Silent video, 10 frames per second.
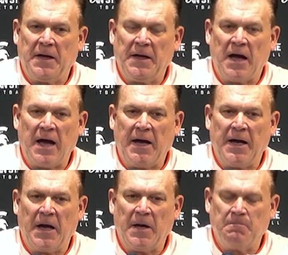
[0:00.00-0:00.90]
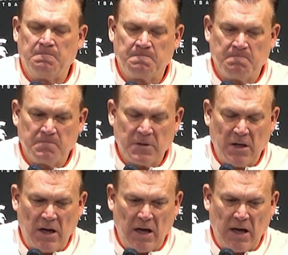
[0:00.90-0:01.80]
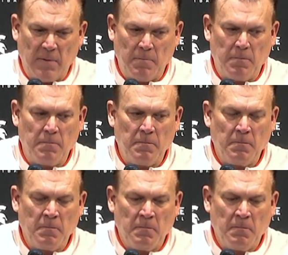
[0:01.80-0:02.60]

was harder and more demanding the second,